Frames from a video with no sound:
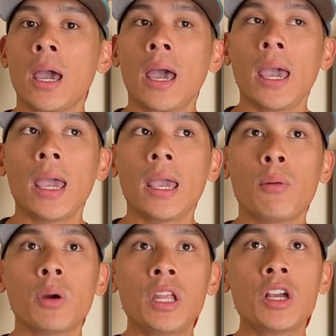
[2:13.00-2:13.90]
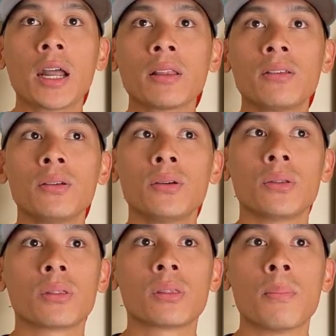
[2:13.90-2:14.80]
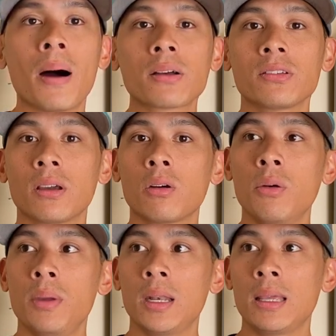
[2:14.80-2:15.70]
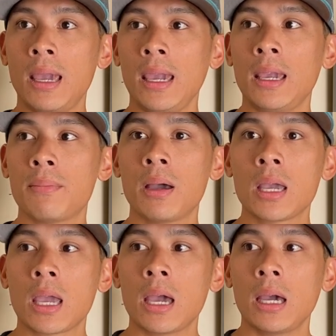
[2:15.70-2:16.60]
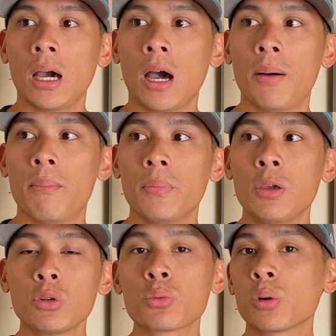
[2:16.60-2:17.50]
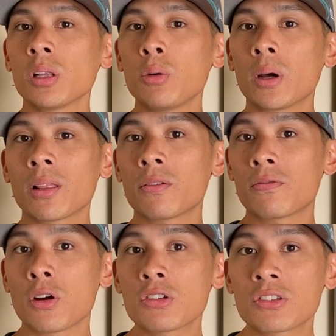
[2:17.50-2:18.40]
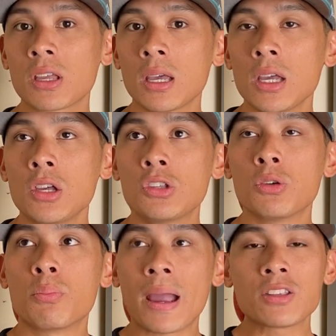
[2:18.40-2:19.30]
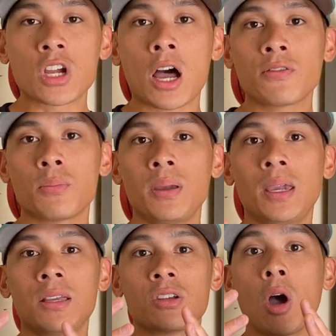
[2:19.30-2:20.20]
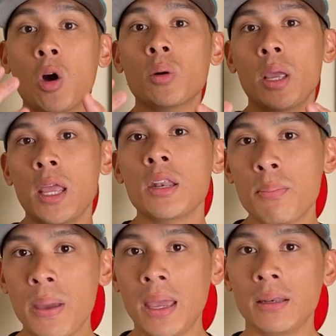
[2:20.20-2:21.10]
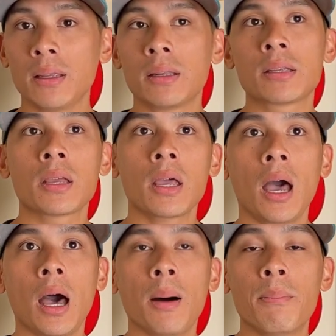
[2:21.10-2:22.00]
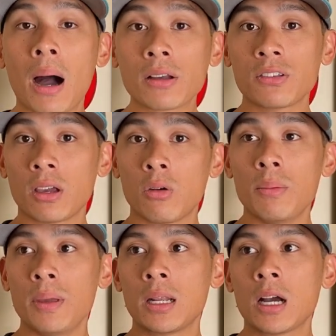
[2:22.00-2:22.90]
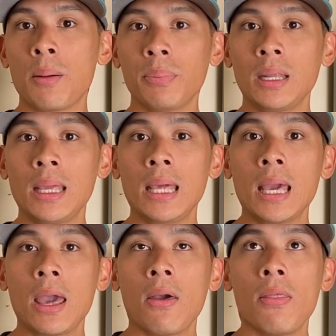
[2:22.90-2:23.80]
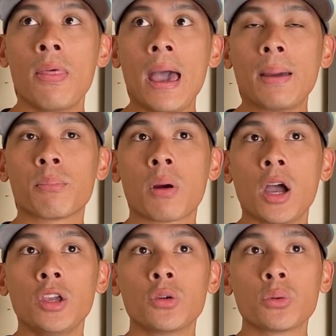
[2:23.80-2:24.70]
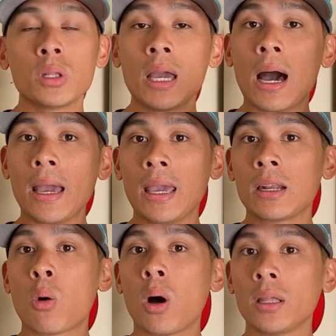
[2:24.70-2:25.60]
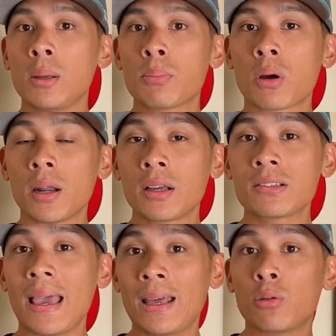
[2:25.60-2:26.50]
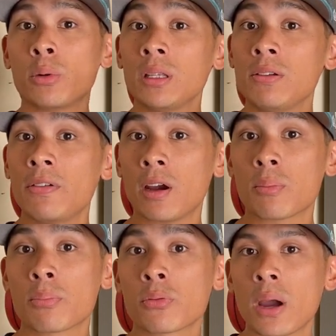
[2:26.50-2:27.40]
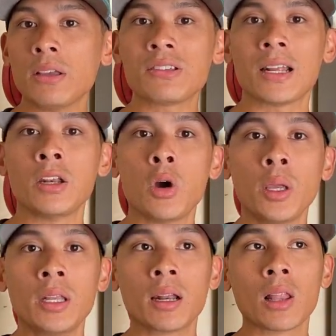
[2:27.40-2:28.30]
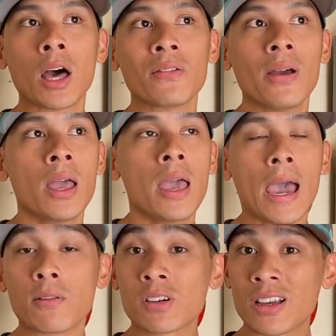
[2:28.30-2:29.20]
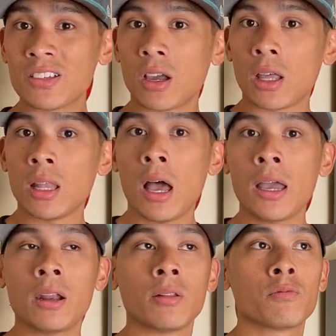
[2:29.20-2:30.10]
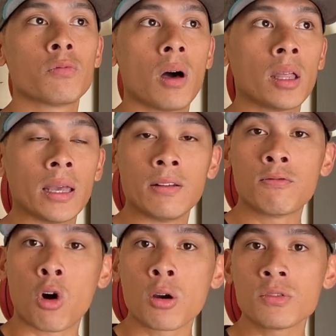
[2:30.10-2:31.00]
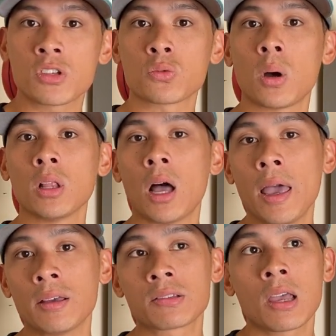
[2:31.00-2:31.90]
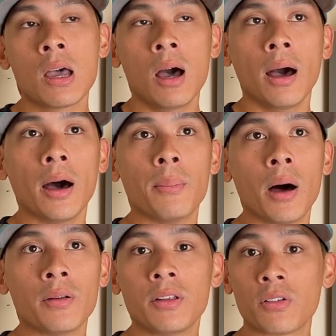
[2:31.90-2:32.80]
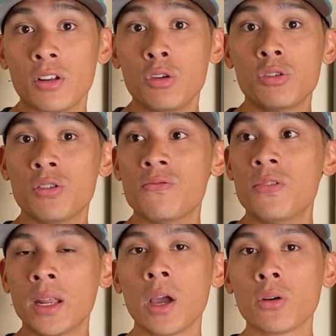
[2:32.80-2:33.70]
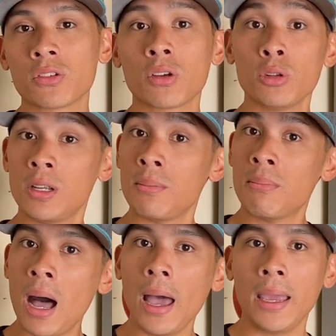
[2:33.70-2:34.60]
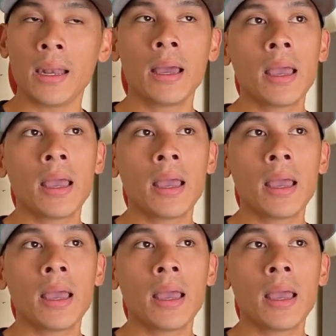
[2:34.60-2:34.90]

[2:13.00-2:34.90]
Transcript: and, and, when he got into the boxing equipment game, um, he was really one of the first to branch off to be his own independent uh, boxing equipment company that brought you really high-end quality products at a really fair price. And I know he did a lot of advertising online on online forums as well as um, on different YouTube videos, including mine.